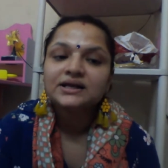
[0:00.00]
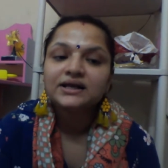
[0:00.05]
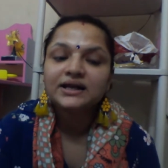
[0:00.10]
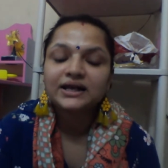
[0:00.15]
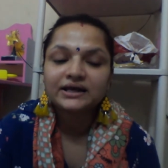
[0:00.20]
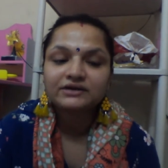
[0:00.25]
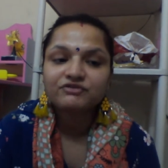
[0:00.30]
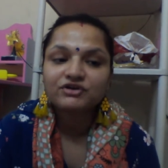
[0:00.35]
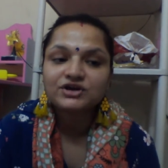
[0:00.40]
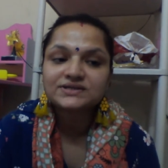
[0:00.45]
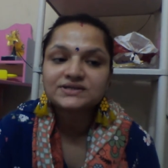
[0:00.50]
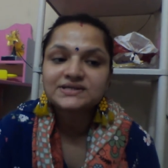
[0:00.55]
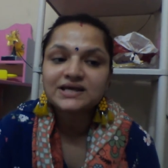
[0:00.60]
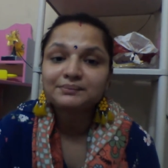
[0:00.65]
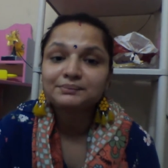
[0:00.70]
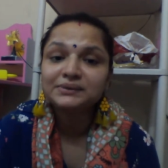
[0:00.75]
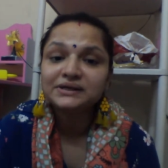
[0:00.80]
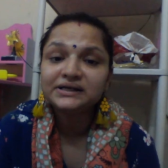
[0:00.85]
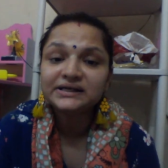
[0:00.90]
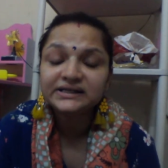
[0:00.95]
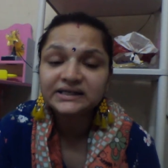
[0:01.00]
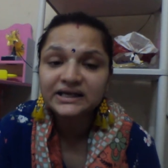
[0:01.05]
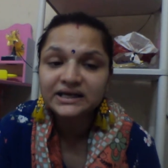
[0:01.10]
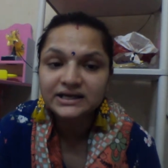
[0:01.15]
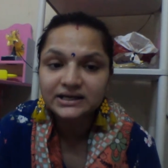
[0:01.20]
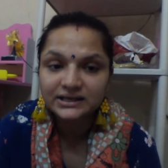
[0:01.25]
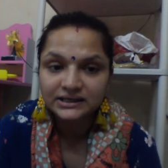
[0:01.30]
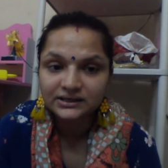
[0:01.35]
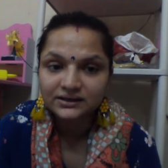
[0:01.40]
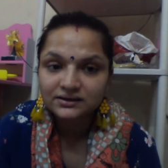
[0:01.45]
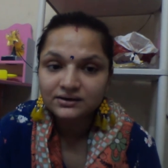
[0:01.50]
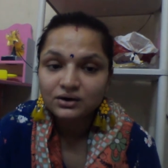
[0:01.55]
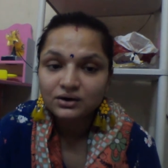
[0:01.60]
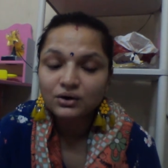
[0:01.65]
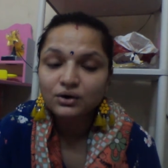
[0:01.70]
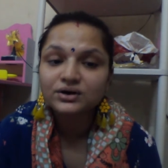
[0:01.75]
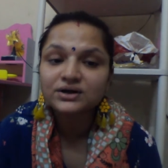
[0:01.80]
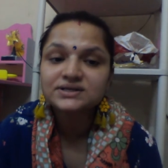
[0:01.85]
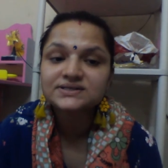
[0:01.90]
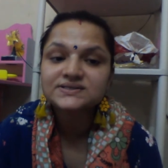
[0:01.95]
like for example, key
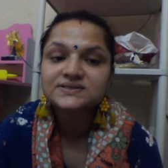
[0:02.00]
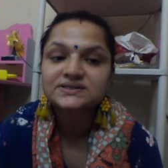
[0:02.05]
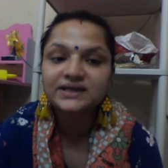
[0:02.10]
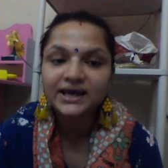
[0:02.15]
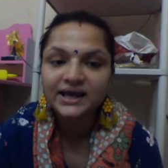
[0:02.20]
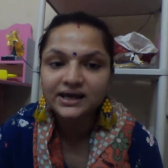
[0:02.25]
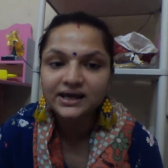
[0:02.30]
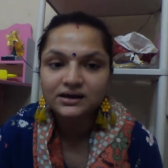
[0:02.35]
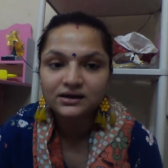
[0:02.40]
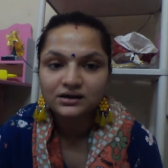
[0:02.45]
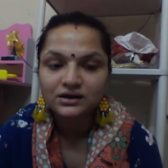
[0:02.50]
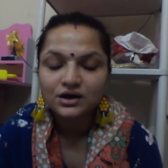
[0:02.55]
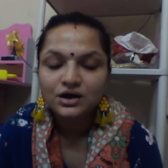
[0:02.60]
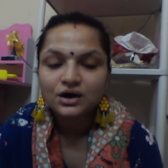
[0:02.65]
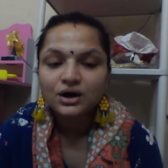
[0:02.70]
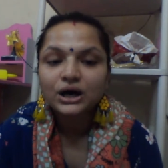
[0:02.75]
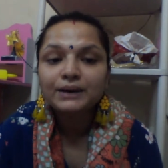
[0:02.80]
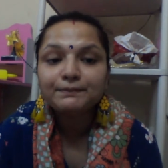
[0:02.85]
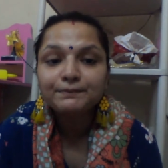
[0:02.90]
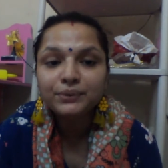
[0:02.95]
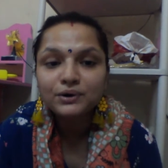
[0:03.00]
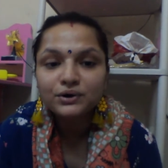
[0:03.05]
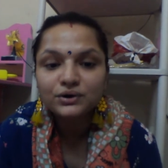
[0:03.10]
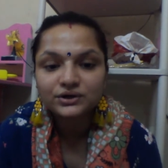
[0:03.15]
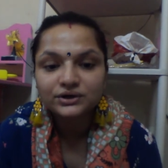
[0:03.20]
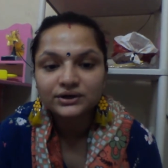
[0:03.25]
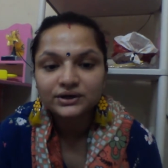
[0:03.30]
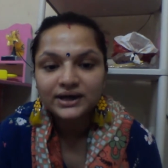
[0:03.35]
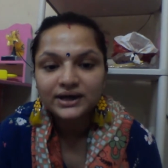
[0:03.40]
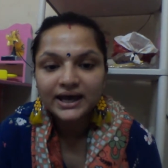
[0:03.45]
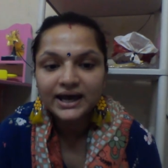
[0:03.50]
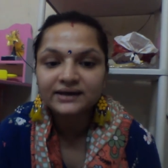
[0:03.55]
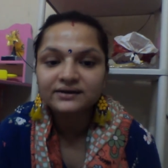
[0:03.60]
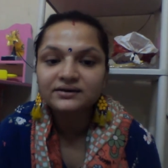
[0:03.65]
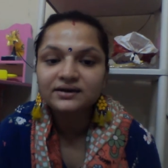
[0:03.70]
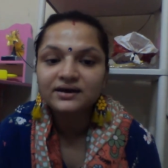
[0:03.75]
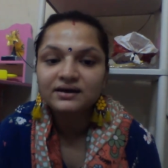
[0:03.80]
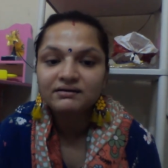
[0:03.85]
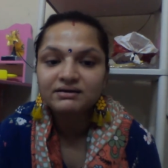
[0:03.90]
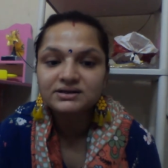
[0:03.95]
or a scale, a book,
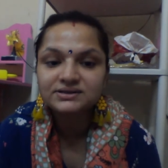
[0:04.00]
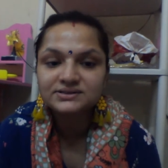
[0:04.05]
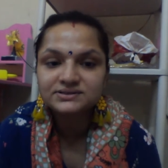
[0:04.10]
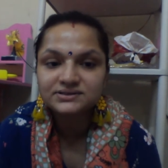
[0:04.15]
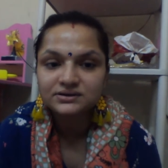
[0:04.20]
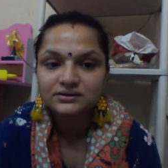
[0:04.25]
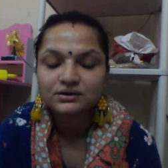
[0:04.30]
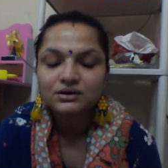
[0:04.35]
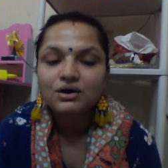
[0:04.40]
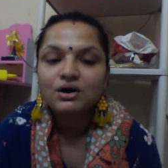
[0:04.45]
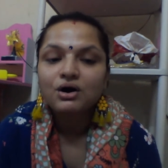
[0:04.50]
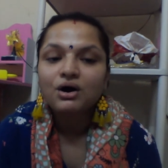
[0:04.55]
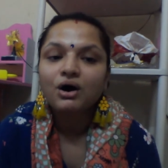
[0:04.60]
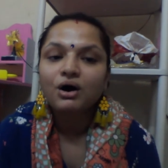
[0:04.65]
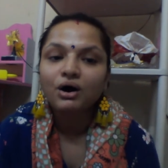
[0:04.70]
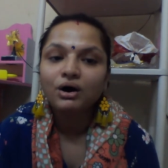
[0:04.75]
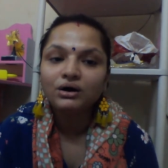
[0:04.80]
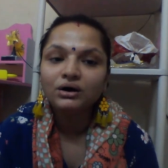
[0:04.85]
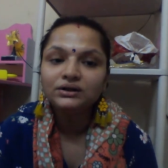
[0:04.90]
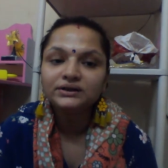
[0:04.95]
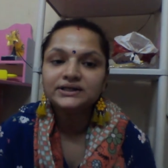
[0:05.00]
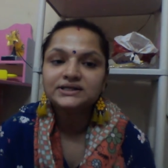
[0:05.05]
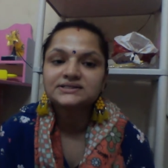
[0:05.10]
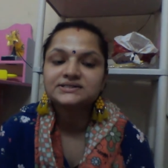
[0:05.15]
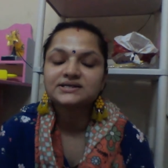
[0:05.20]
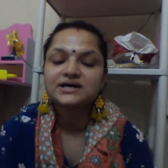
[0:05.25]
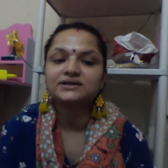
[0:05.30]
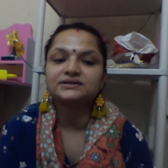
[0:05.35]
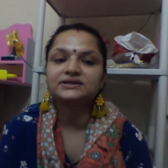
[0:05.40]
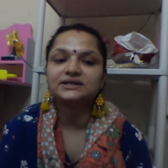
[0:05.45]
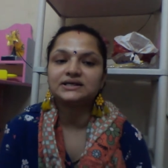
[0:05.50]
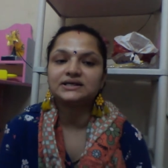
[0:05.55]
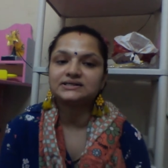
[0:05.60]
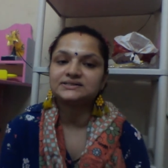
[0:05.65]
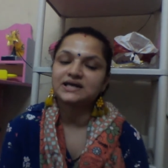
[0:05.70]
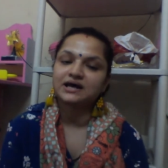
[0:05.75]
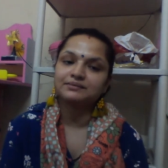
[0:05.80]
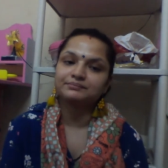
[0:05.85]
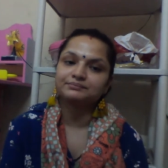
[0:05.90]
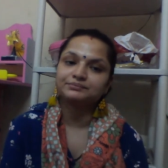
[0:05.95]
an eraser. All these are the
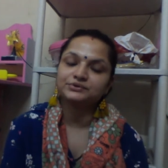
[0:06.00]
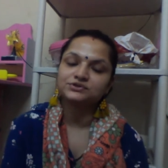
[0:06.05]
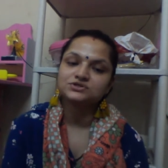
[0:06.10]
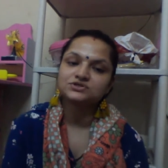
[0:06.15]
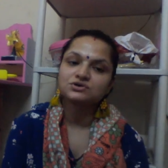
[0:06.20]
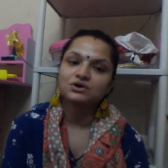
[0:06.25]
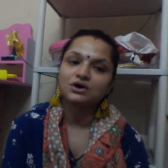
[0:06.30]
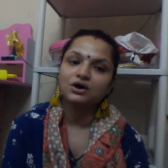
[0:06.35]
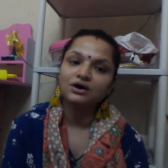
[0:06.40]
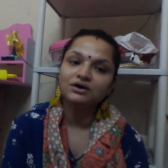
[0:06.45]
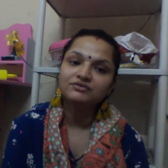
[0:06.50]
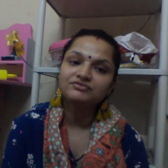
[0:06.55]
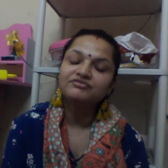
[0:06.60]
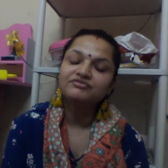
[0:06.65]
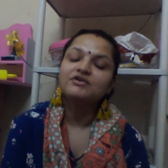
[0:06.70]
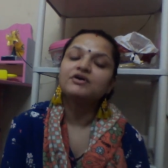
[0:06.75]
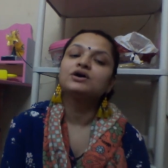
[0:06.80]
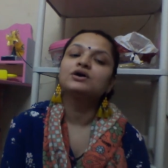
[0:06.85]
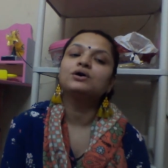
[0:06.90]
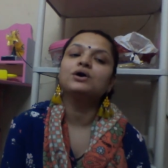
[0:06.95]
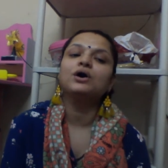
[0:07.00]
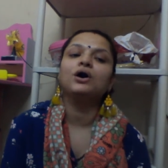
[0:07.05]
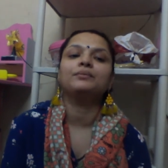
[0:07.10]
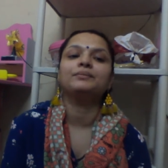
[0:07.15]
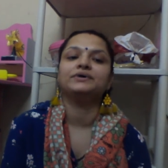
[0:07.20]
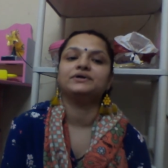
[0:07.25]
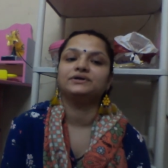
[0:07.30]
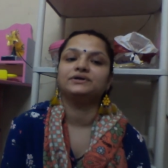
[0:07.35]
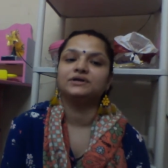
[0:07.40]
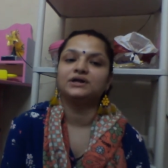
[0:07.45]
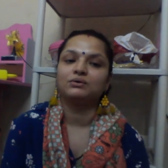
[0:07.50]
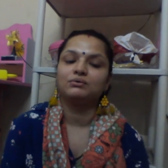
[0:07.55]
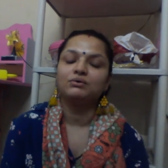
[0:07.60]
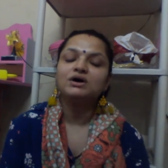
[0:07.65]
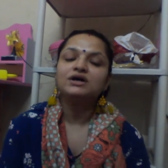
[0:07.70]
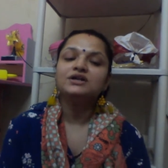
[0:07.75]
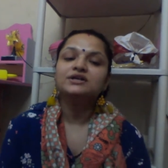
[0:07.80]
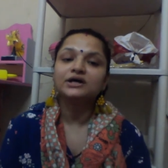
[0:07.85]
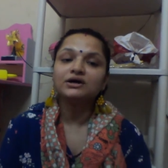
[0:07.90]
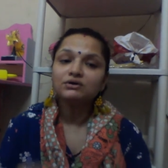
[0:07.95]
examples of common noun.
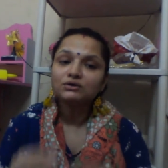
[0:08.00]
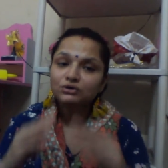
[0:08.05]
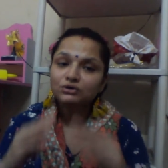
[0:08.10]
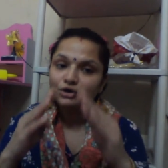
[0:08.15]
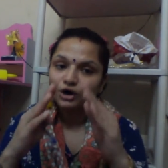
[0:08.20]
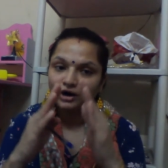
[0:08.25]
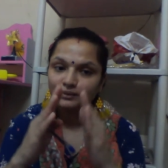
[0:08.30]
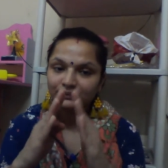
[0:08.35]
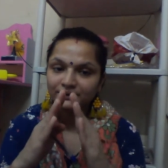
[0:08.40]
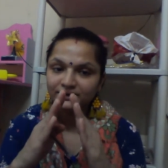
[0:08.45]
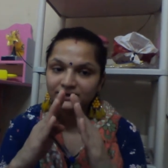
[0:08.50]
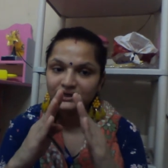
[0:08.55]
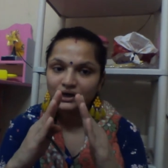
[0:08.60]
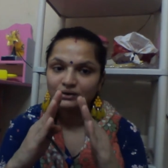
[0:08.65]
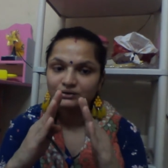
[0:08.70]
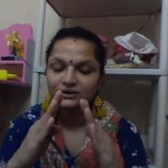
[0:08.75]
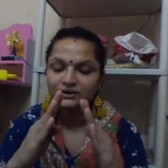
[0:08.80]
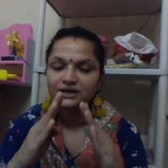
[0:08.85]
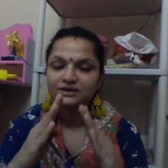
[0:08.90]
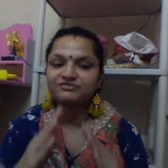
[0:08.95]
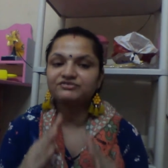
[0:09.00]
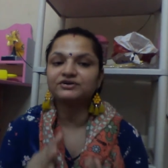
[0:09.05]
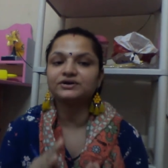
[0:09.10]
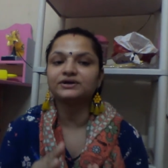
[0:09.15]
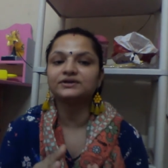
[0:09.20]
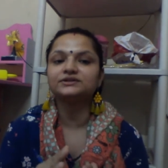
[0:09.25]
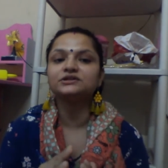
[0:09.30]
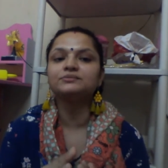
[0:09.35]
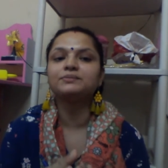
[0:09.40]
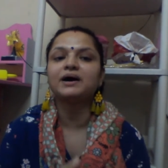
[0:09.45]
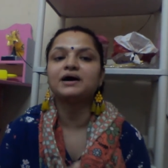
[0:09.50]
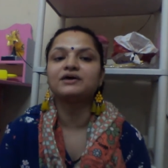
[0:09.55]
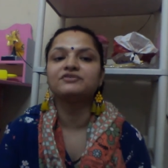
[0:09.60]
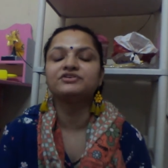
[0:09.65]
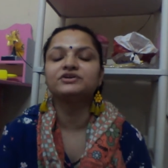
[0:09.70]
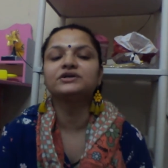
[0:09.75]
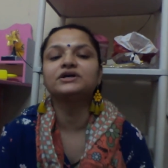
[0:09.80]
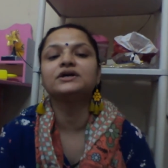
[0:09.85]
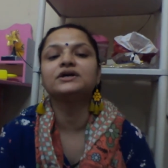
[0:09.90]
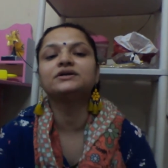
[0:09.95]
Now common noun are further
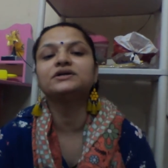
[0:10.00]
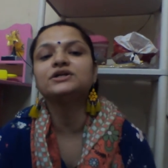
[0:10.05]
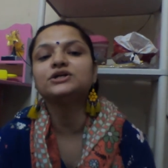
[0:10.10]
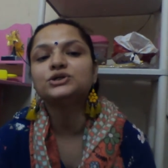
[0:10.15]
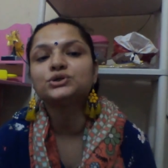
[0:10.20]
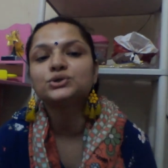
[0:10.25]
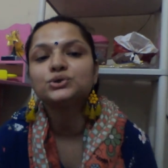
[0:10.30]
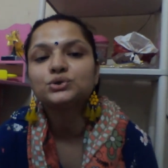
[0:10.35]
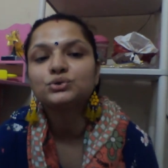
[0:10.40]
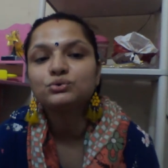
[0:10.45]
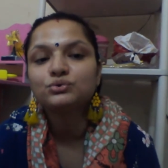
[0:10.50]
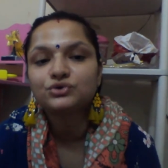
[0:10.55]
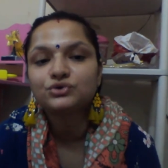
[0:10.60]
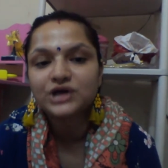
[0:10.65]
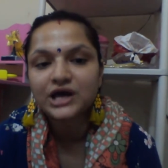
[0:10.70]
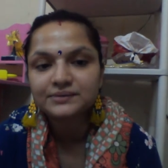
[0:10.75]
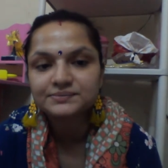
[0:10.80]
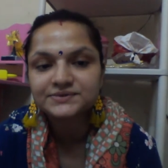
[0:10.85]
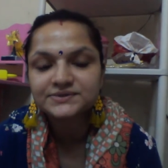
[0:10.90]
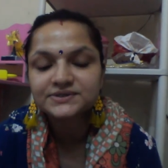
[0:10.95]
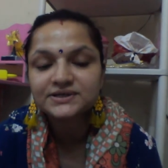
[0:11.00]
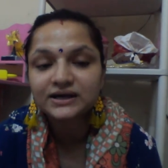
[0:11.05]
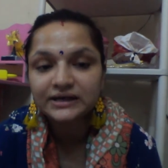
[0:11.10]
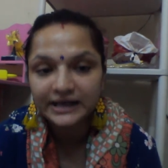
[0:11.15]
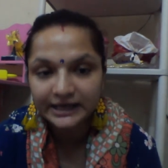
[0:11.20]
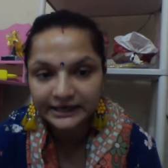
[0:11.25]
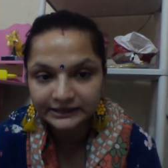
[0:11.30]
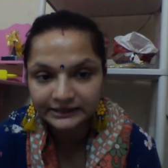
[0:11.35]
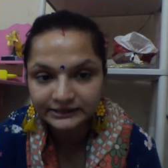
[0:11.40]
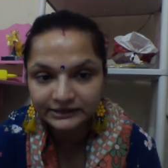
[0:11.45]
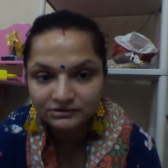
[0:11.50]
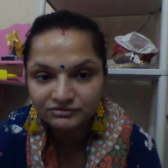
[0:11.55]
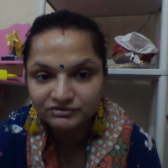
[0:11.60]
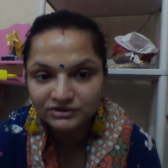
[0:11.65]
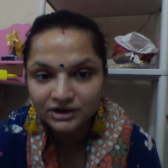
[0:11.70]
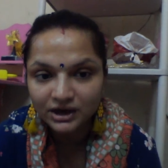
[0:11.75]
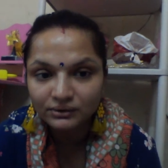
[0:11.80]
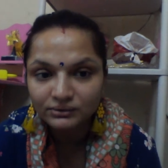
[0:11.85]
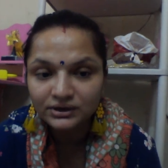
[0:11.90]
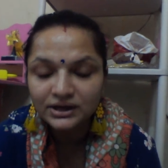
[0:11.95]
bifurcated into two types, collective
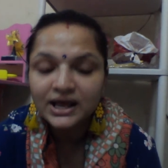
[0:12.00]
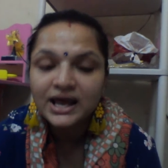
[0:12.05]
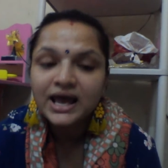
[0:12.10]
noun